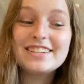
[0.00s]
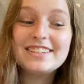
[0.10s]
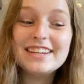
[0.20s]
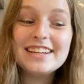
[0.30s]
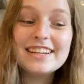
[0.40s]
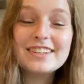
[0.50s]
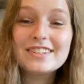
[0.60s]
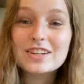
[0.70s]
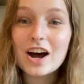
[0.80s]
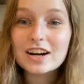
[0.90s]
She
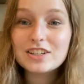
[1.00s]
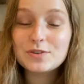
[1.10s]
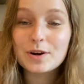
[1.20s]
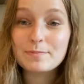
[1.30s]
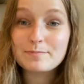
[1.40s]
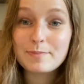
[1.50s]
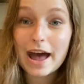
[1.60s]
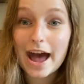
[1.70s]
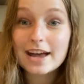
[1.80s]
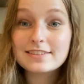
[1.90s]
talked to her
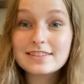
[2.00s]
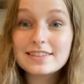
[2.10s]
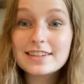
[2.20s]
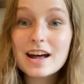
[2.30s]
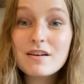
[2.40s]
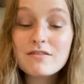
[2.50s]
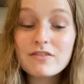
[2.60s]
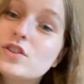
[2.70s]
past self.